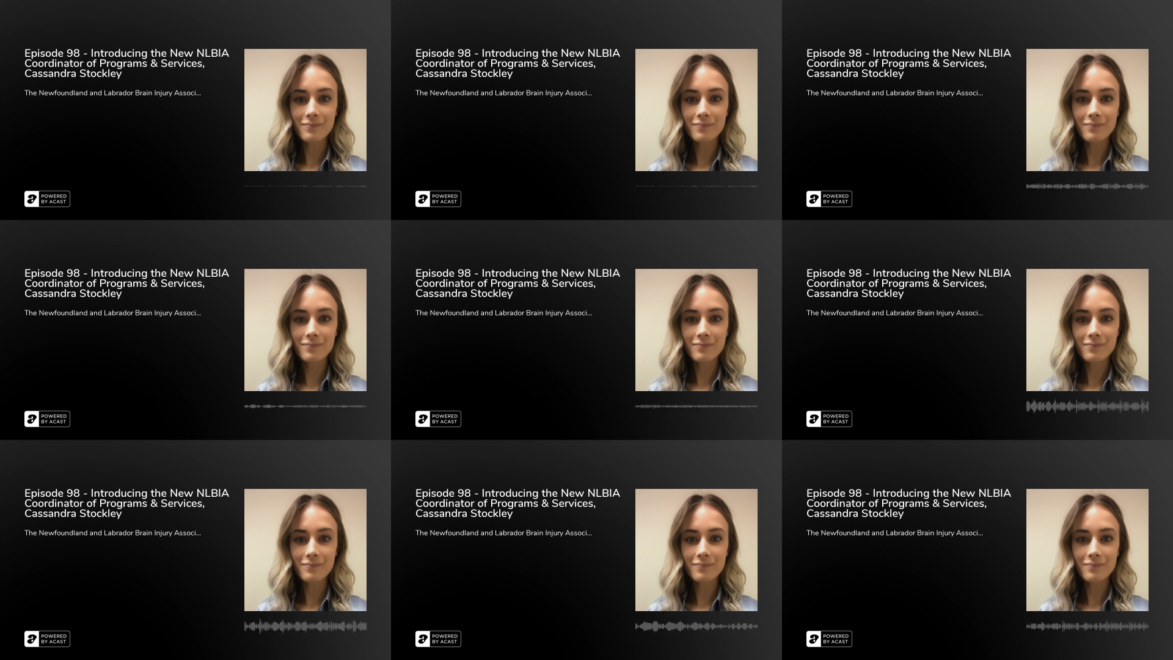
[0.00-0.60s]

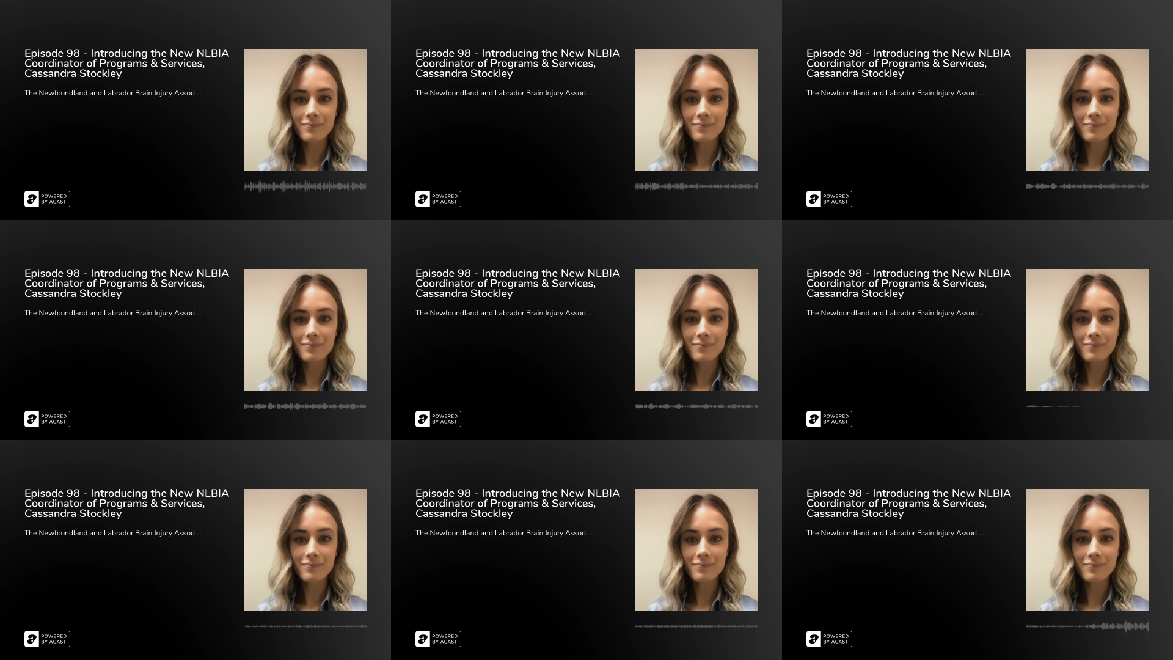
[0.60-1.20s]

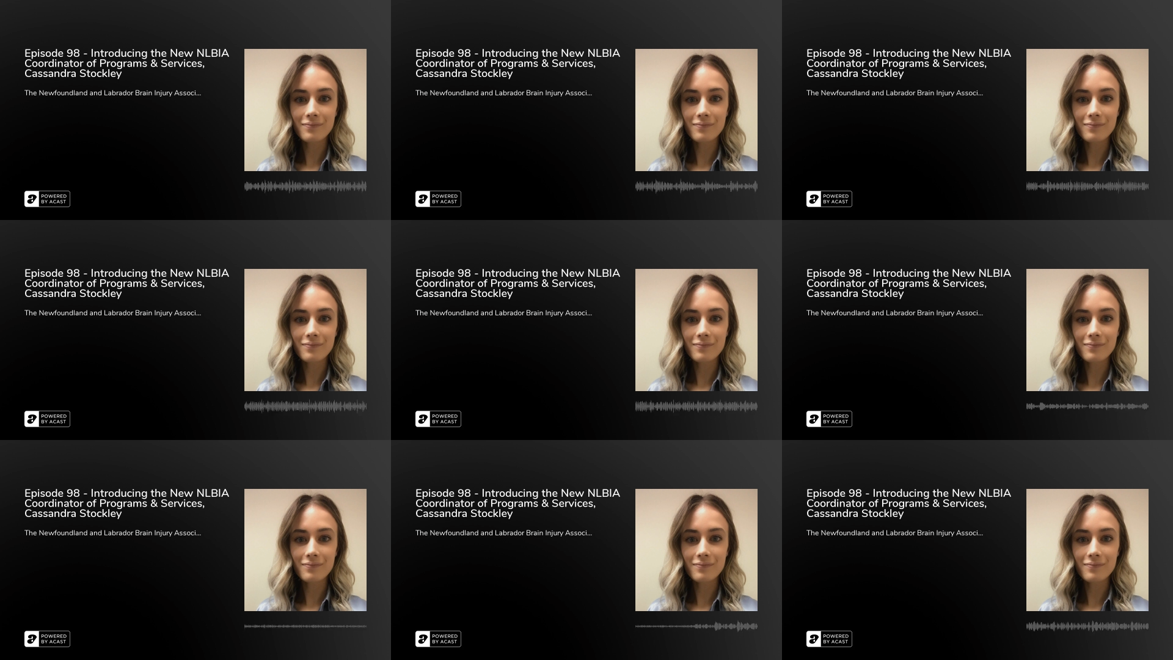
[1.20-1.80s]

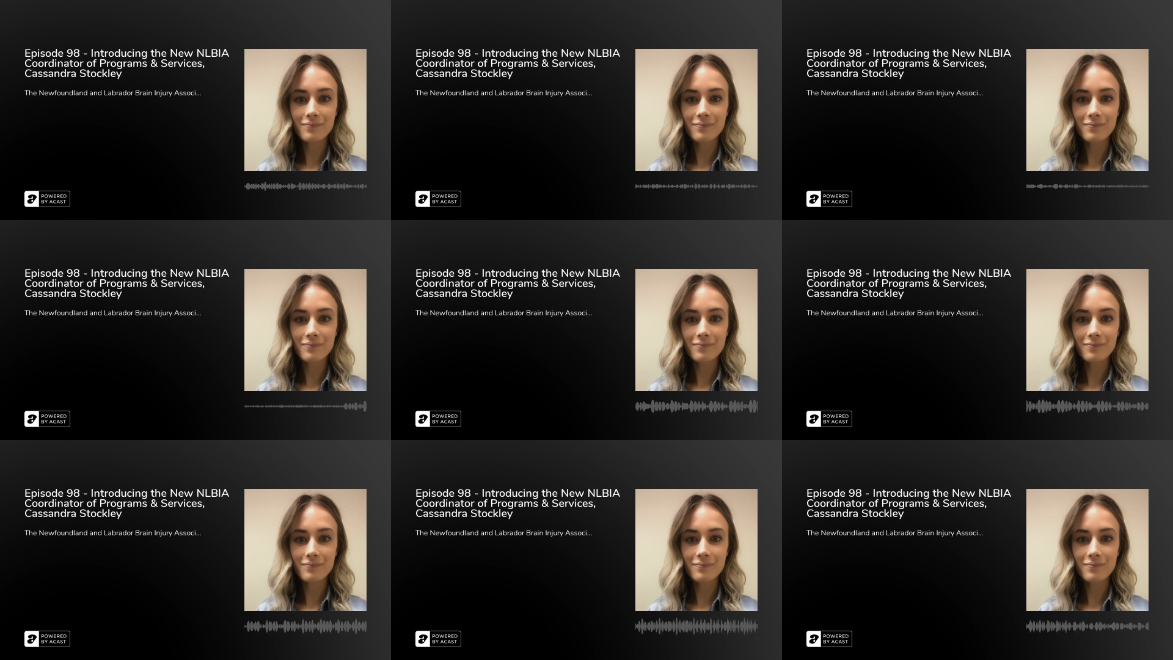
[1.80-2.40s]

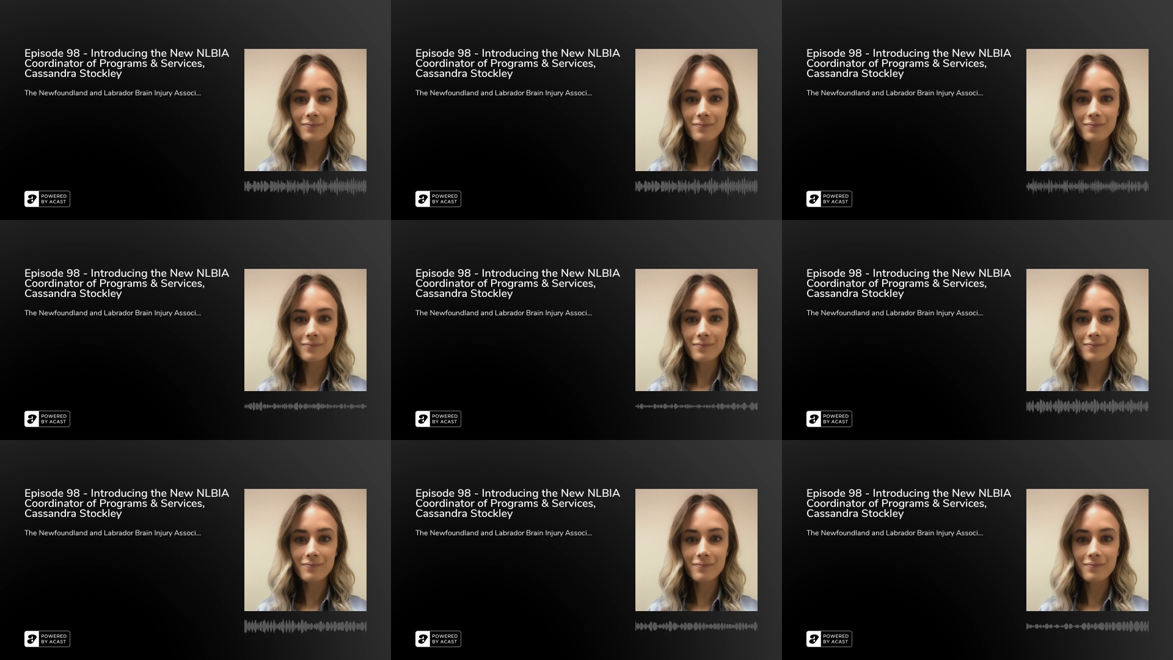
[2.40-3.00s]

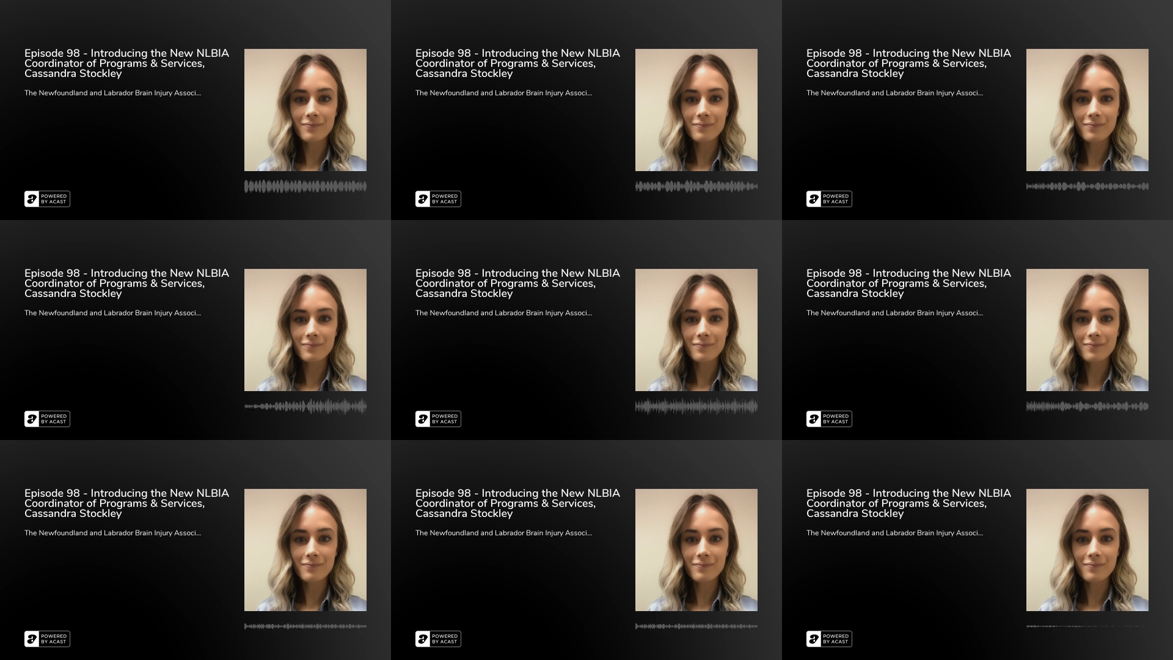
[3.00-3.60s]

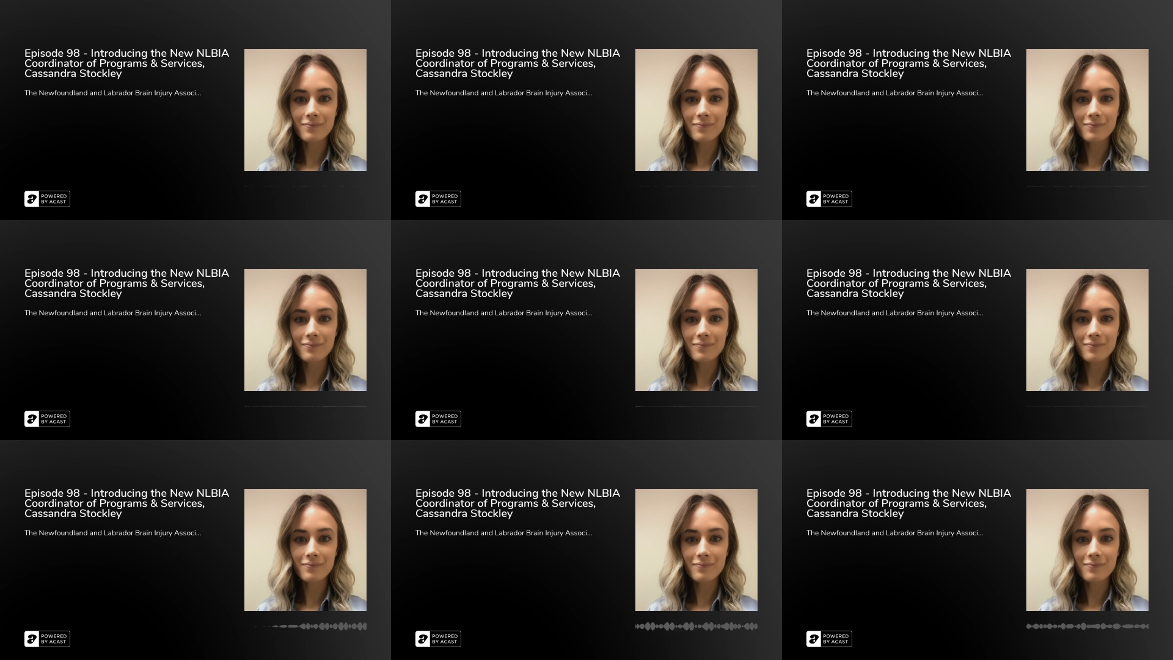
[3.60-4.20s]

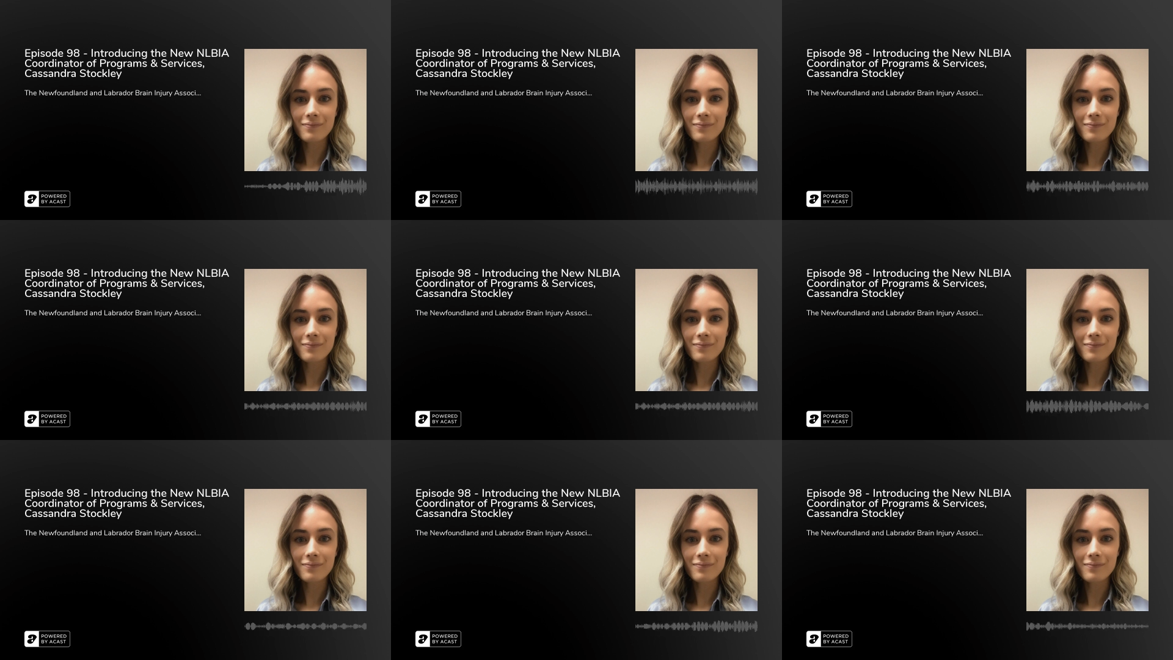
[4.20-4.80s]

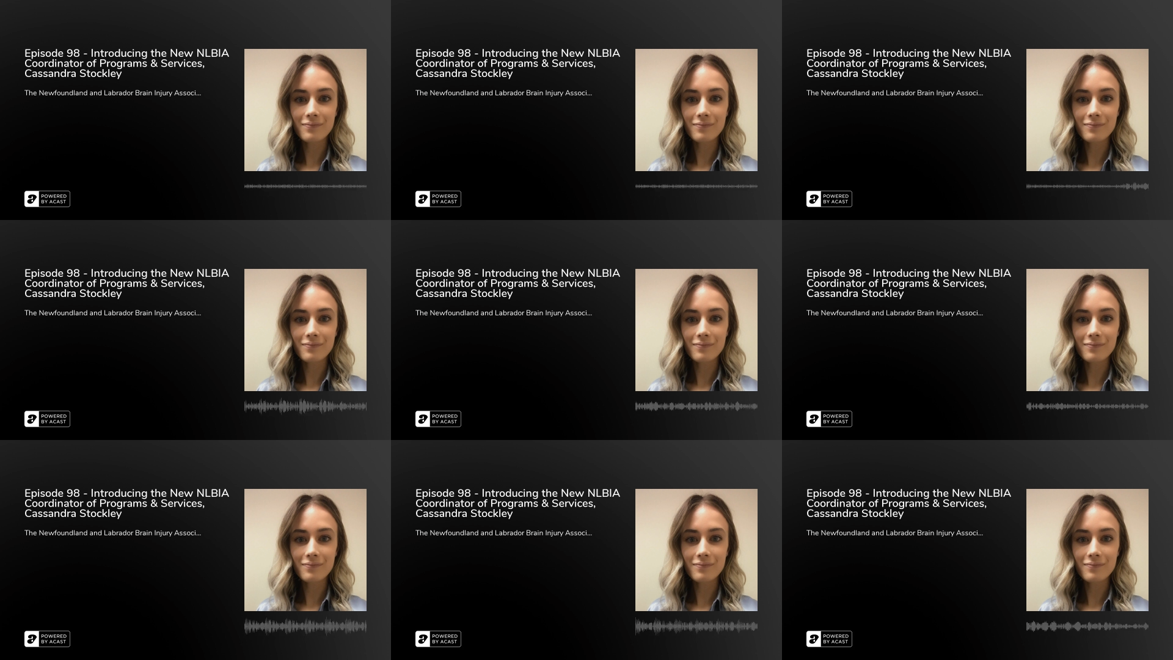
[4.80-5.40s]

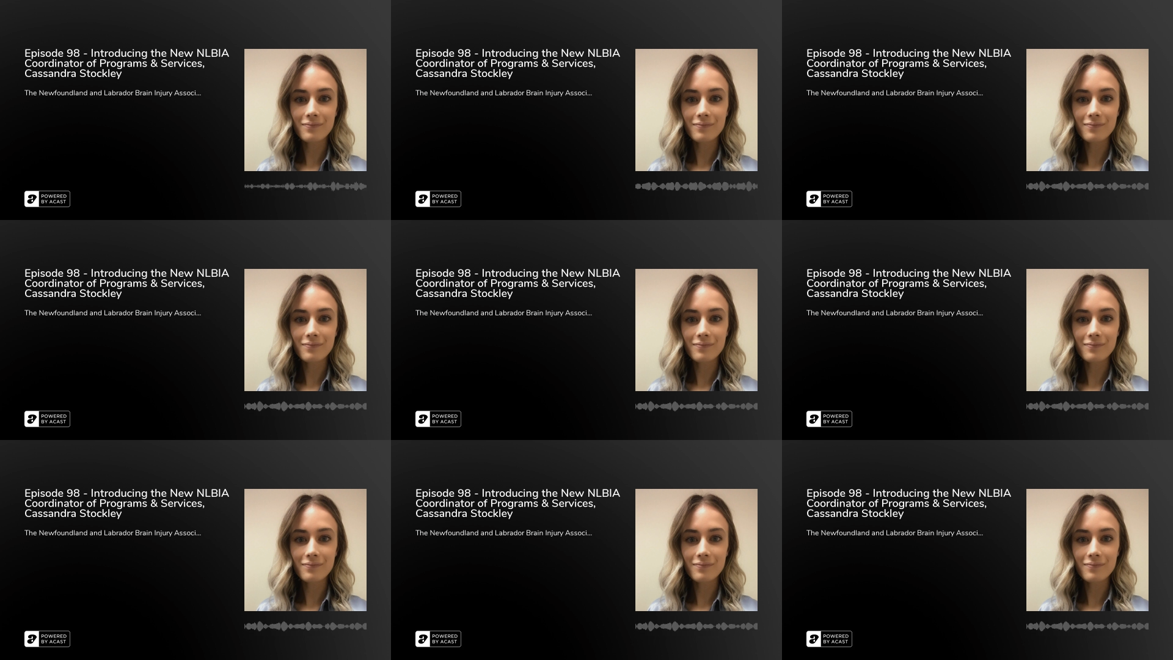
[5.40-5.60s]
[no speech]